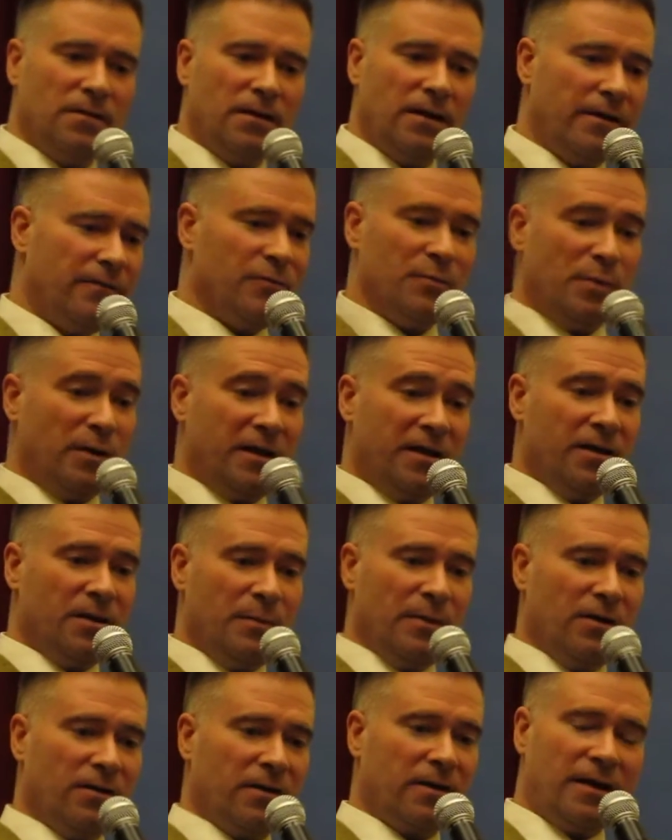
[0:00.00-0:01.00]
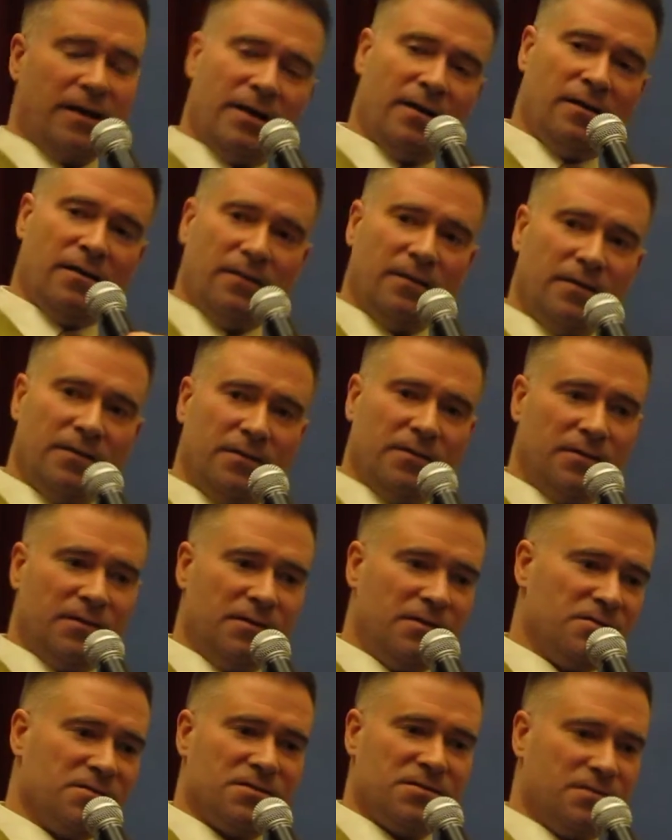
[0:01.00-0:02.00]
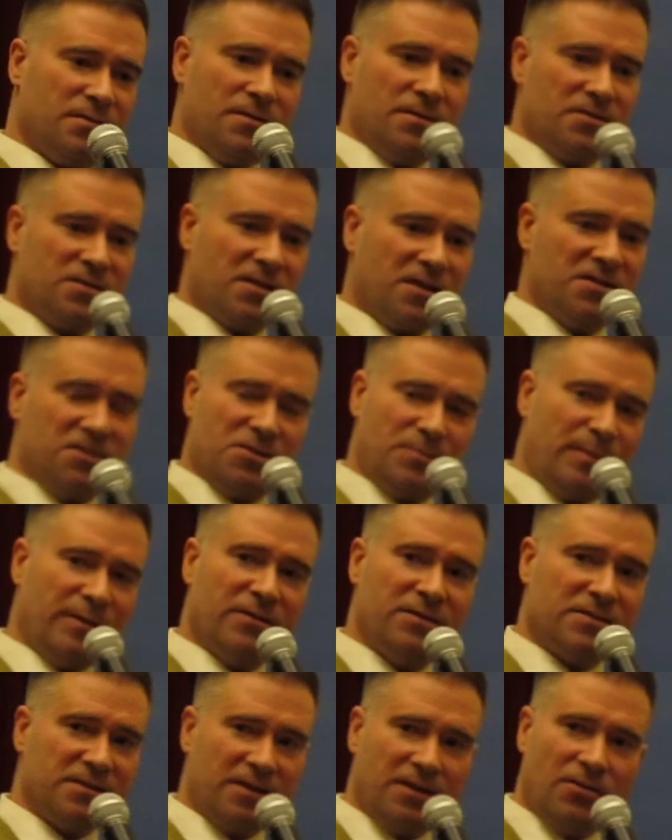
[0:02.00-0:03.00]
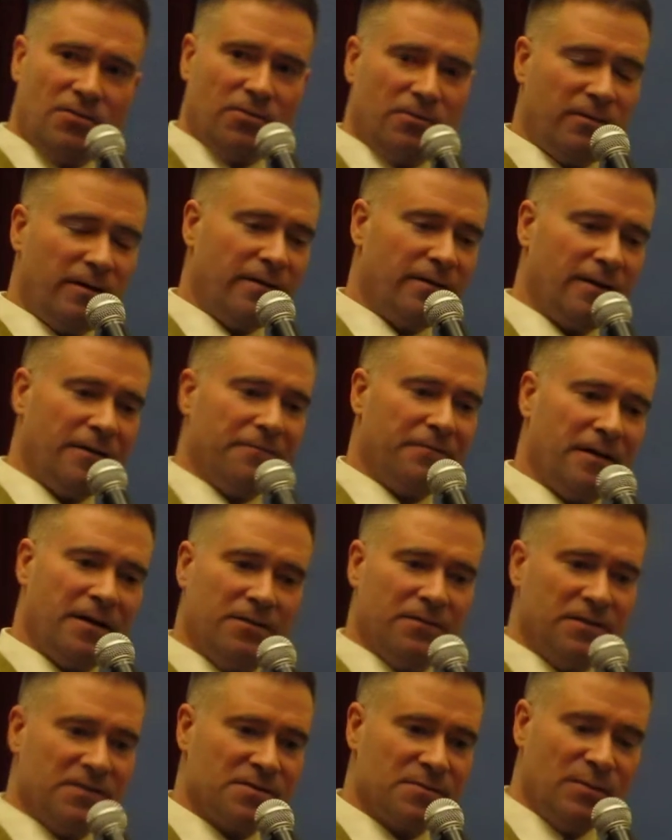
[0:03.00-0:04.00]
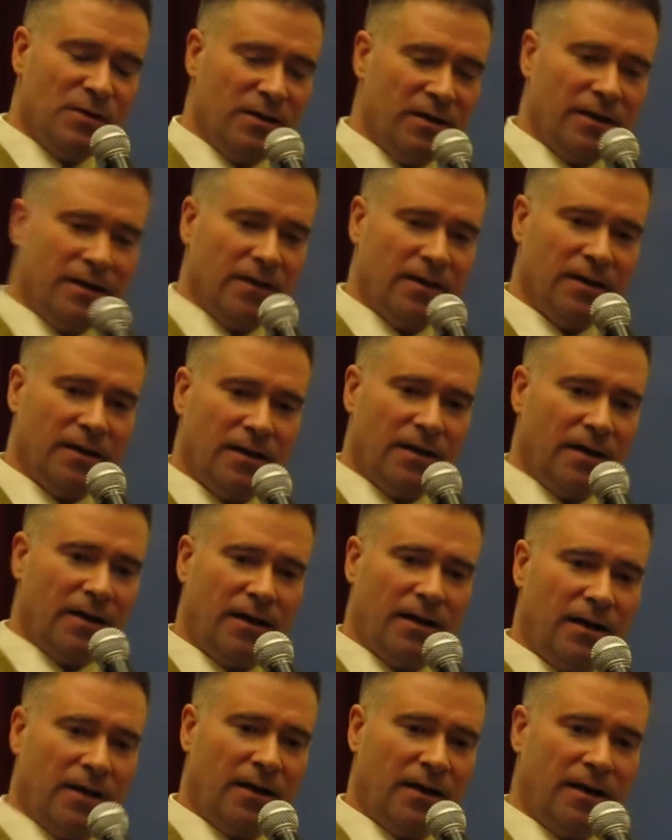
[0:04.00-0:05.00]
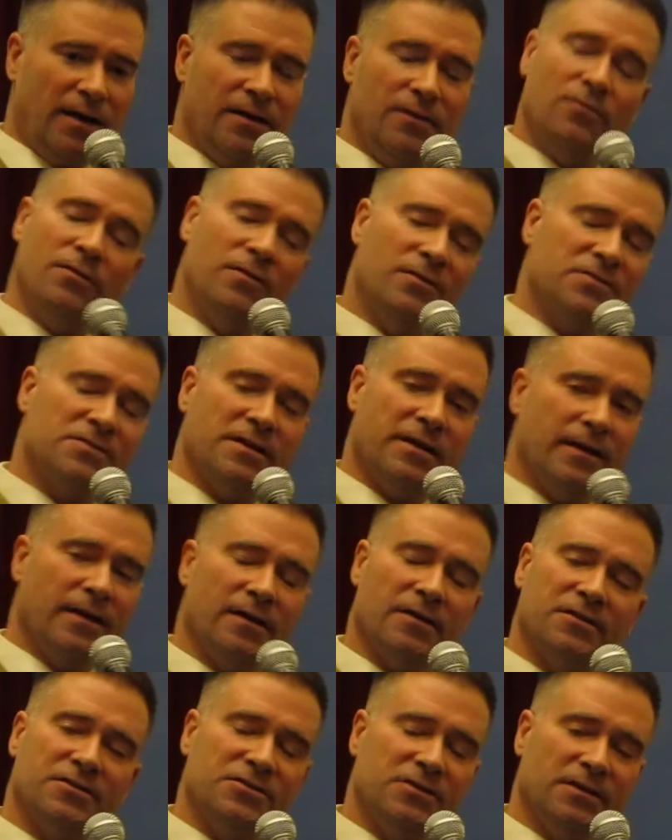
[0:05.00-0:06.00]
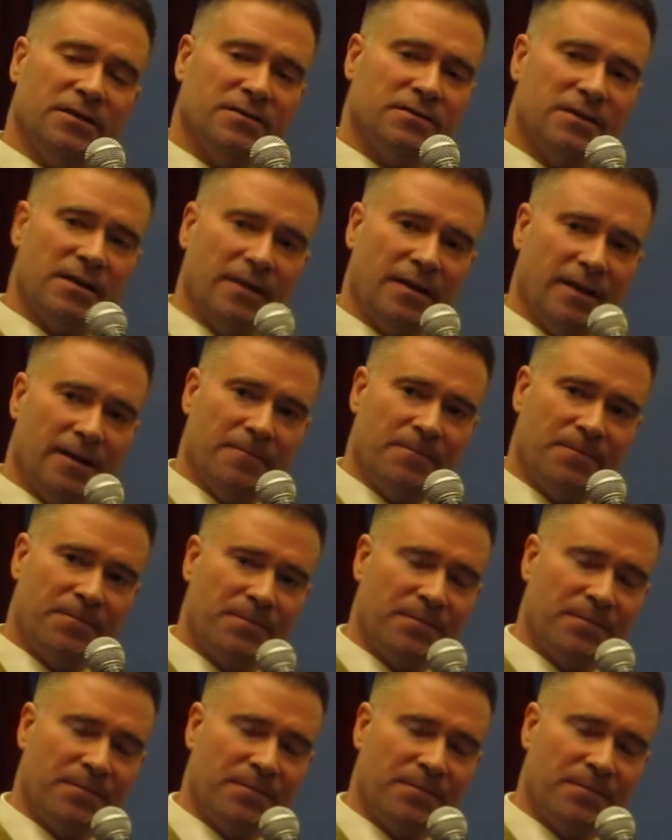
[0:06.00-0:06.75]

everybody in America, there's a conspiracy going around, I found this money, I don't understand how she could say that.